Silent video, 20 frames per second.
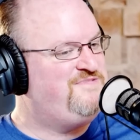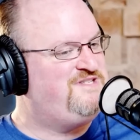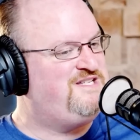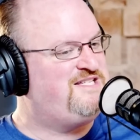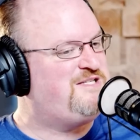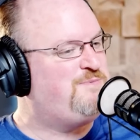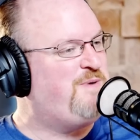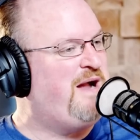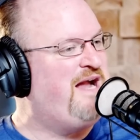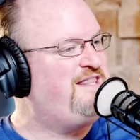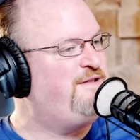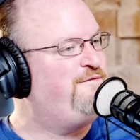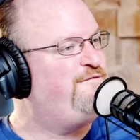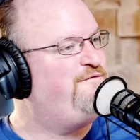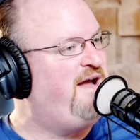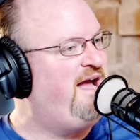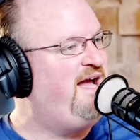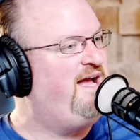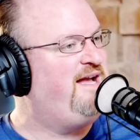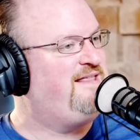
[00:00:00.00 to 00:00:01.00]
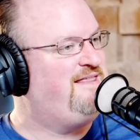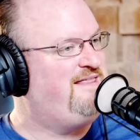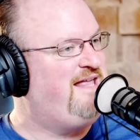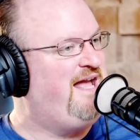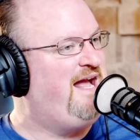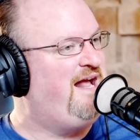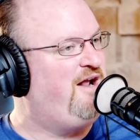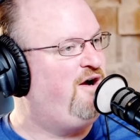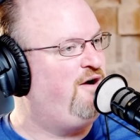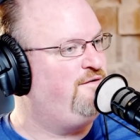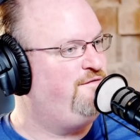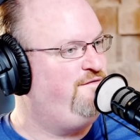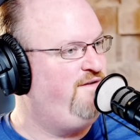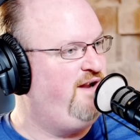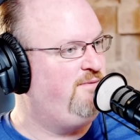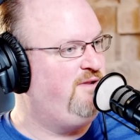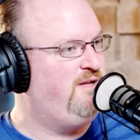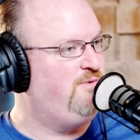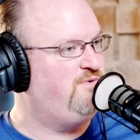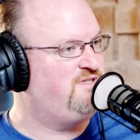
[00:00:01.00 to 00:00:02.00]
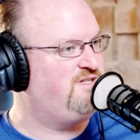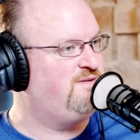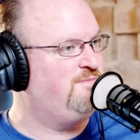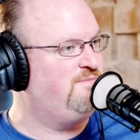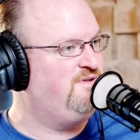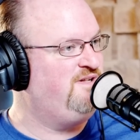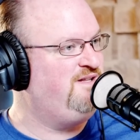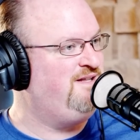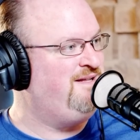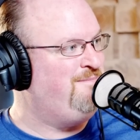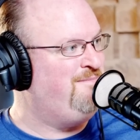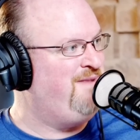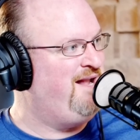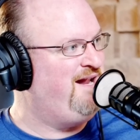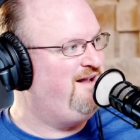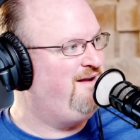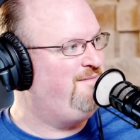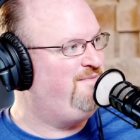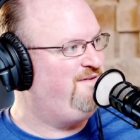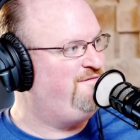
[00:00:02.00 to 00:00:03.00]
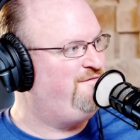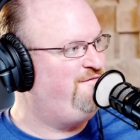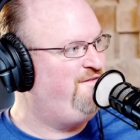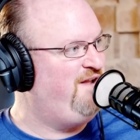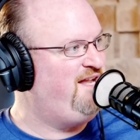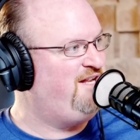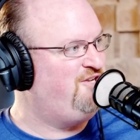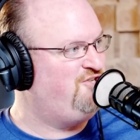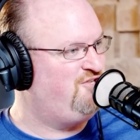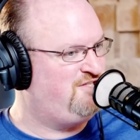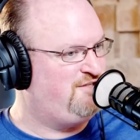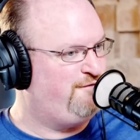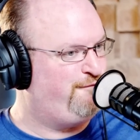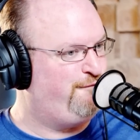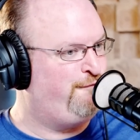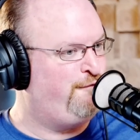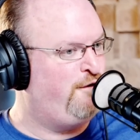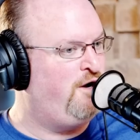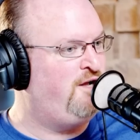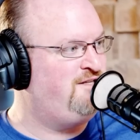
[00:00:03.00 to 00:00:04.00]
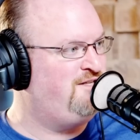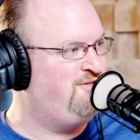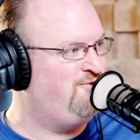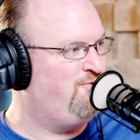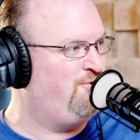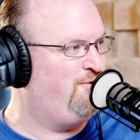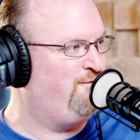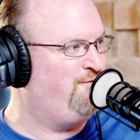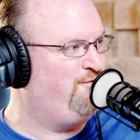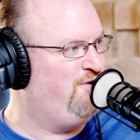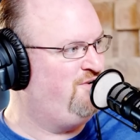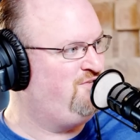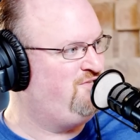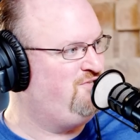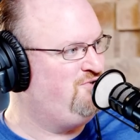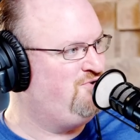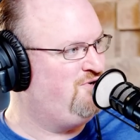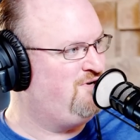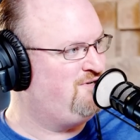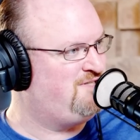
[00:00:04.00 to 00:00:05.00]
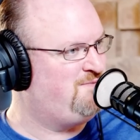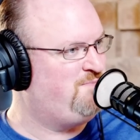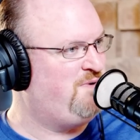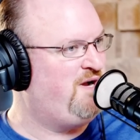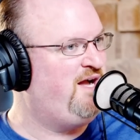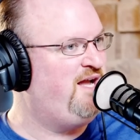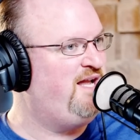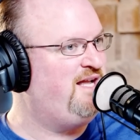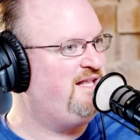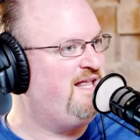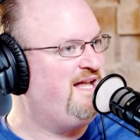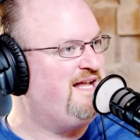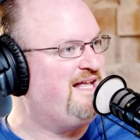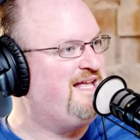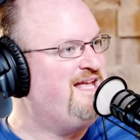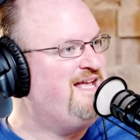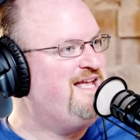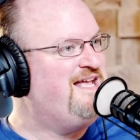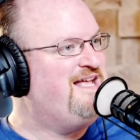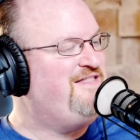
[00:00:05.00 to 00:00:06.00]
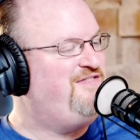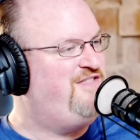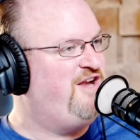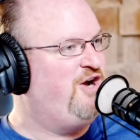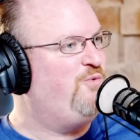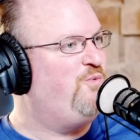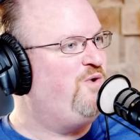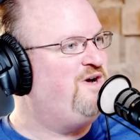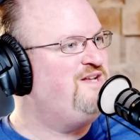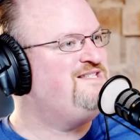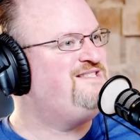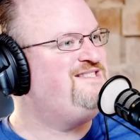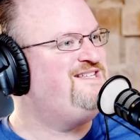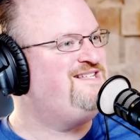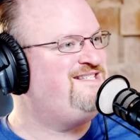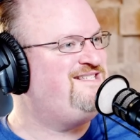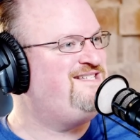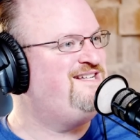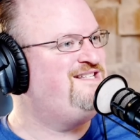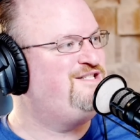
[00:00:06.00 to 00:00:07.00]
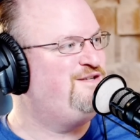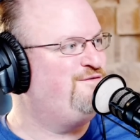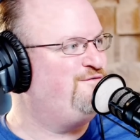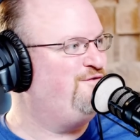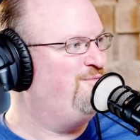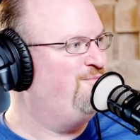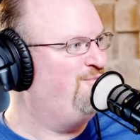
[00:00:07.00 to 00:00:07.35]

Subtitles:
Despite the fact that our family was completely made up and fake and just a front in order for us to do our spying, like there was this sense of